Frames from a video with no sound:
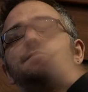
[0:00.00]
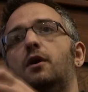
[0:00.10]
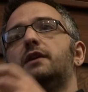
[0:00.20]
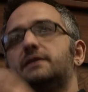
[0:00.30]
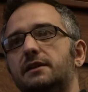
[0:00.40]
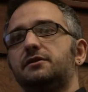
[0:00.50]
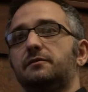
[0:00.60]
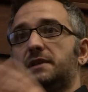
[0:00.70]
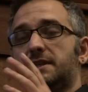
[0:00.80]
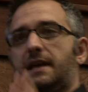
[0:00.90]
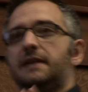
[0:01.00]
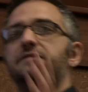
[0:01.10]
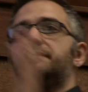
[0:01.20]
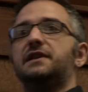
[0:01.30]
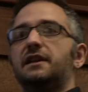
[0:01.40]
to wider systems. It's a case
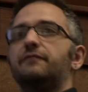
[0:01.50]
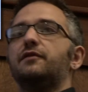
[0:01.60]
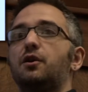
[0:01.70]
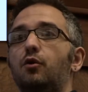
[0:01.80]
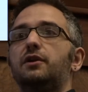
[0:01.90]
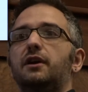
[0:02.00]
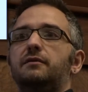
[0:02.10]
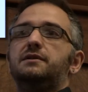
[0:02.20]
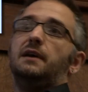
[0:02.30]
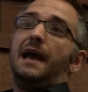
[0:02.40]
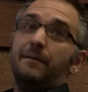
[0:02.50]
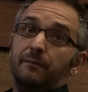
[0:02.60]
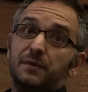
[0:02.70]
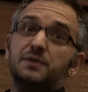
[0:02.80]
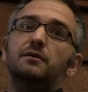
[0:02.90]
of delivering audio to
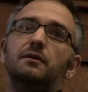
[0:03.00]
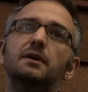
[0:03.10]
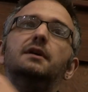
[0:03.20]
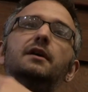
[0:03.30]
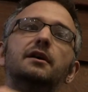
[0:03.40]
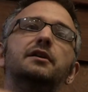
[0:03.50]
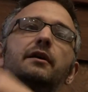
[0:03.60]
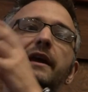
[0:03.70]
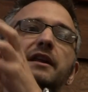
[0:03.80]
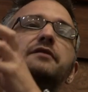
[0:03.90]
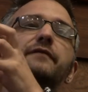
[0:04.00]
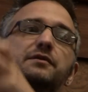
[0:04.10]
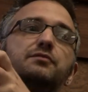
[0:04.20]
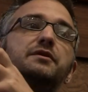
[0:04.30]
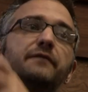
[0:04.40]
amps or,
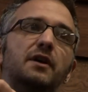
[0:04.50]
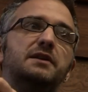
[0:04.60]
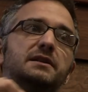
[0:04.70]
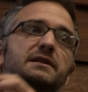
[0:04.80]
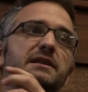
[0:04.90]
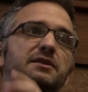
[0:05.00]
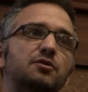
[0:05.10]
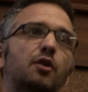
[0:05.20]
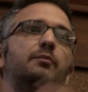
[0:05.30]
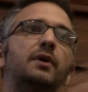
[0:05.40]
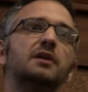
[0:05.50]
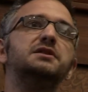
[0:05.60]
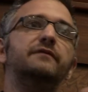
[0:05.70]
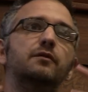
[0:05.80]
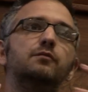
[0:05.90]
individual devices. It's not part of a